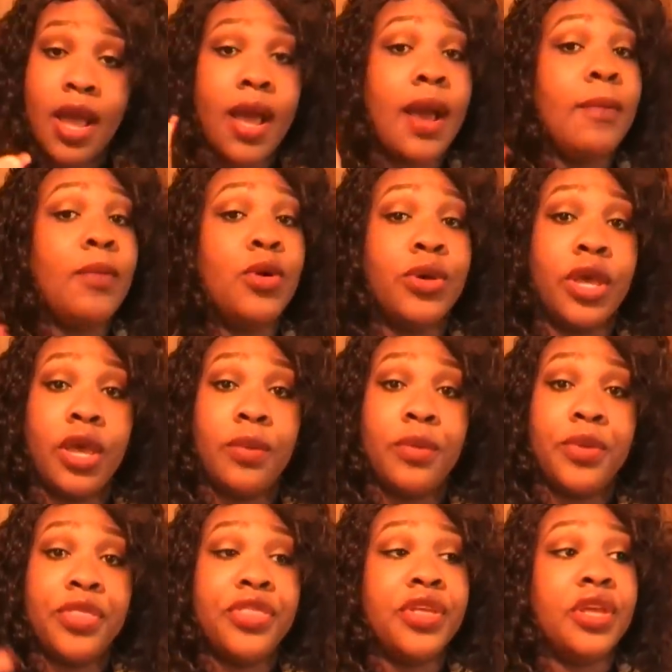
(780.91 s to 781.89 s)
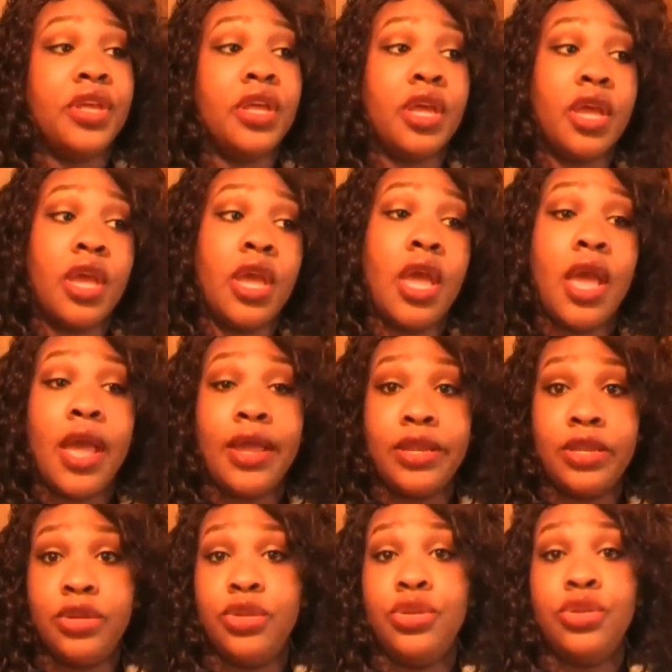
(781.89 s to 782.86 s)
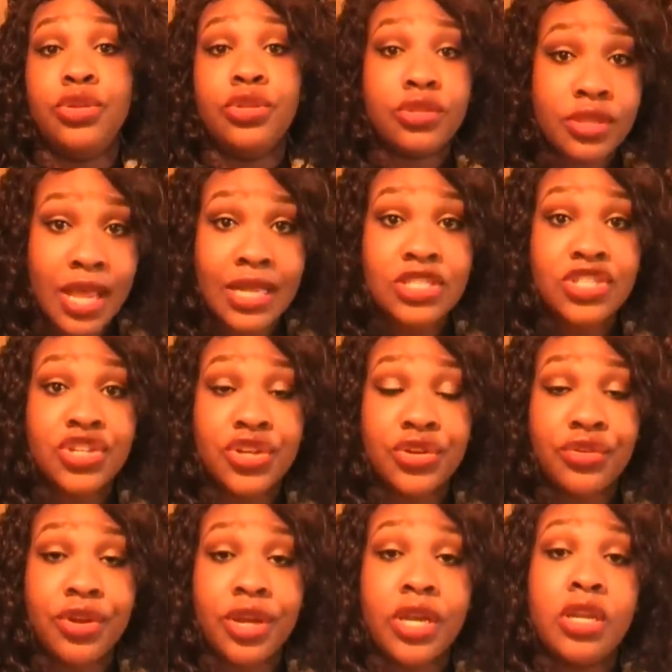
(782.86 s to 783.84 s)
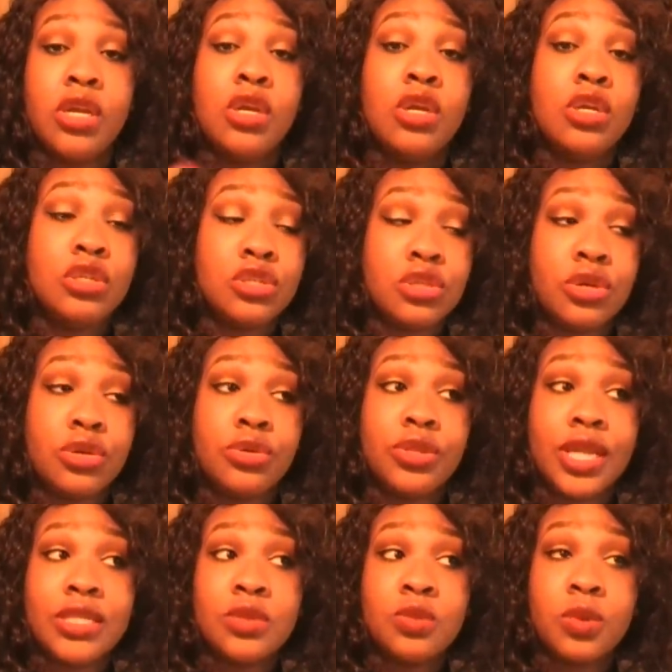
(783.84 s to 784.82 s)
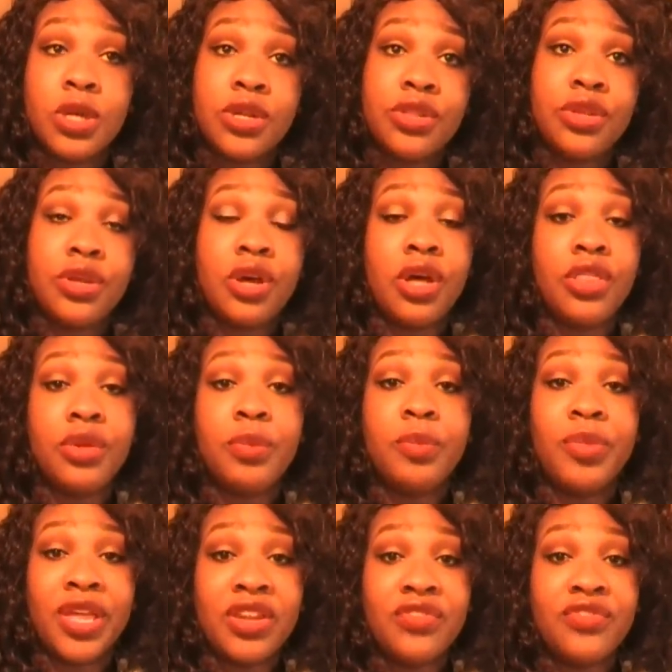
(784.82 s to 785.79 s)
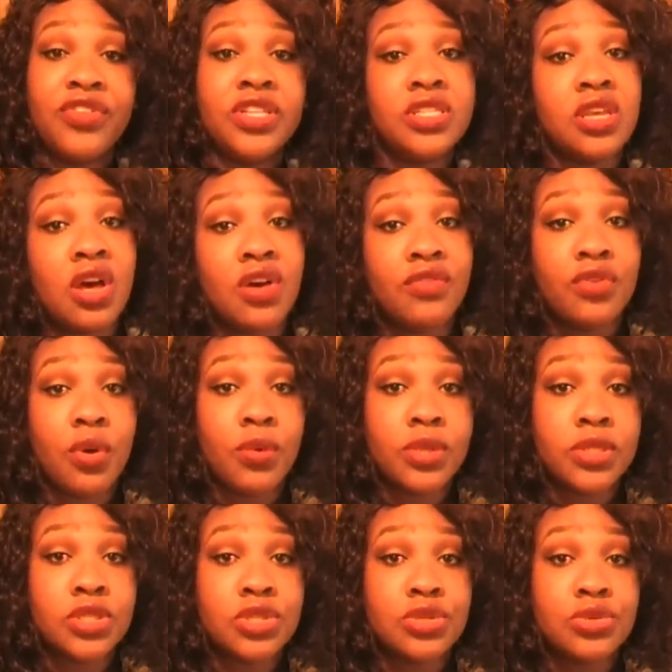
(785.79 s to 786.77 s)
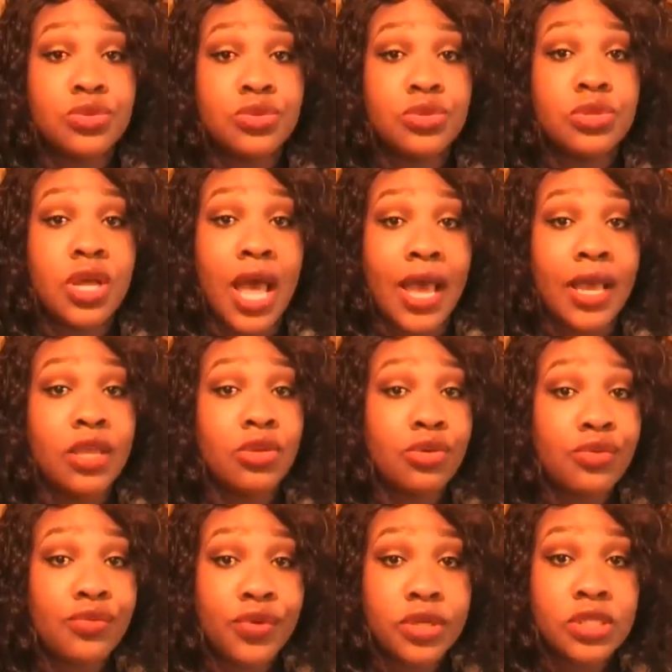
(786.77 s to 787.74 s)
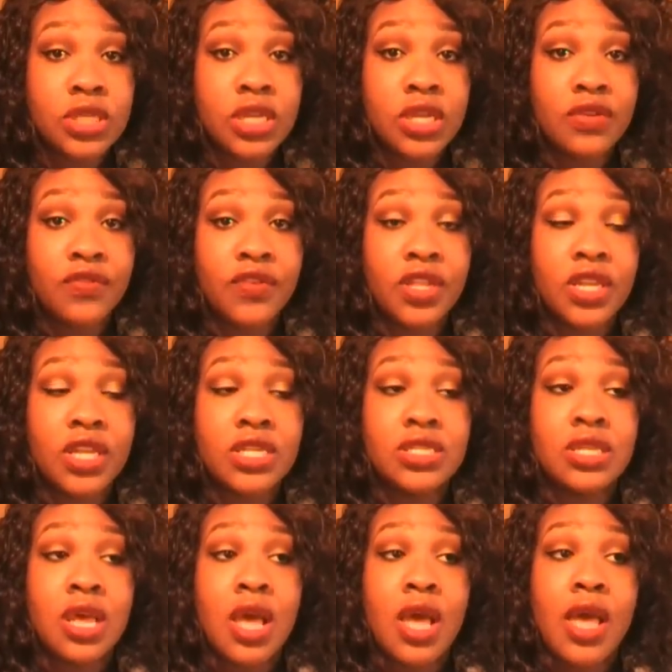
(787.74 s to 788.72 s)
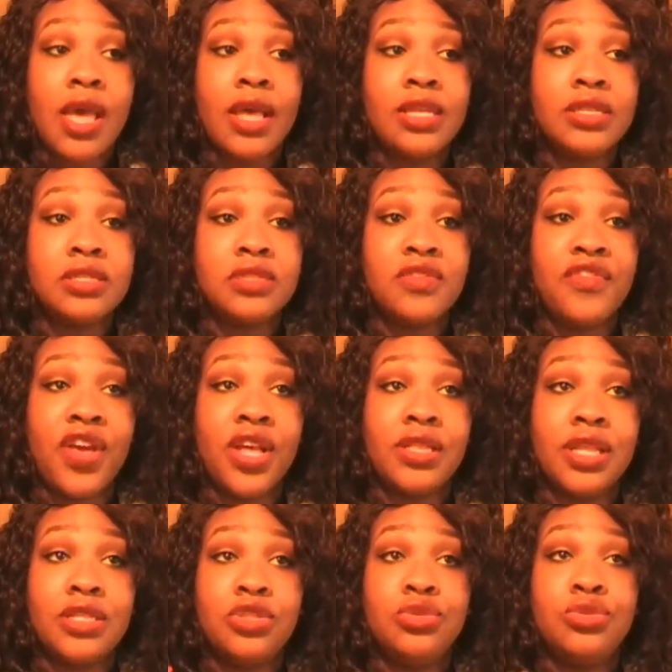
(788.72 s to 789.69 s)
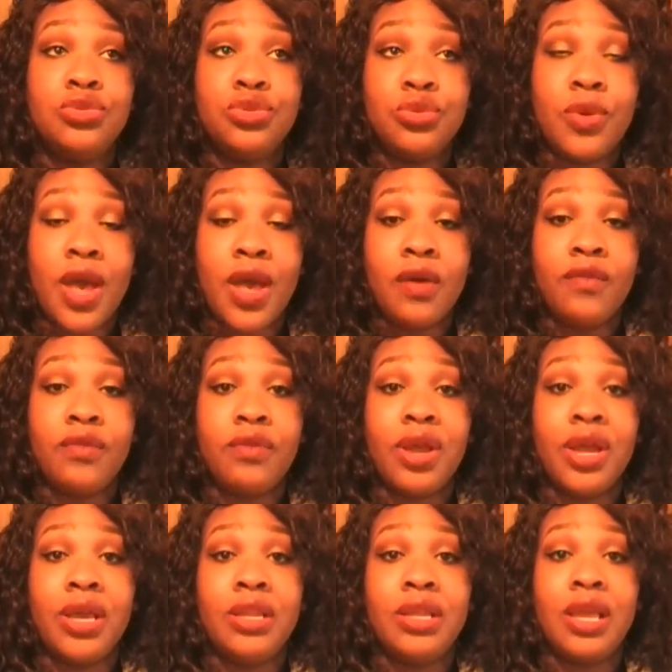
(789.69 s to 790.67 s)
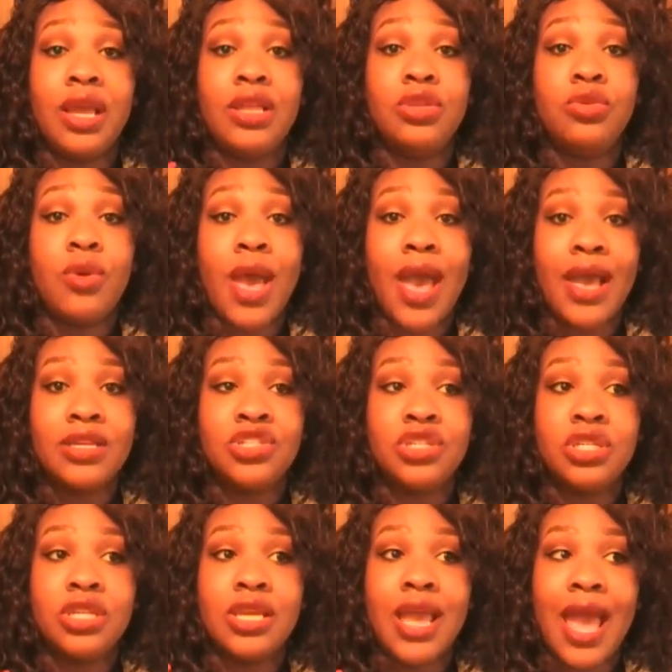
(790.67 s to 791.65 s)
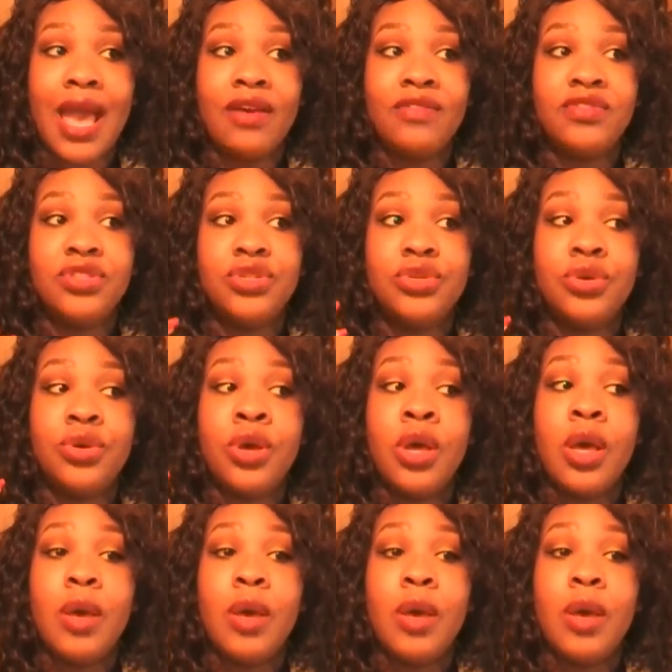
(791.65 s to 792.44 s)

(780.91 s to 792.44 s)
I'm okay with it, and that's your grade. So that's one of the other benefits of going to school at University of Phoenix, is the fact that you do have variety, and you actually have to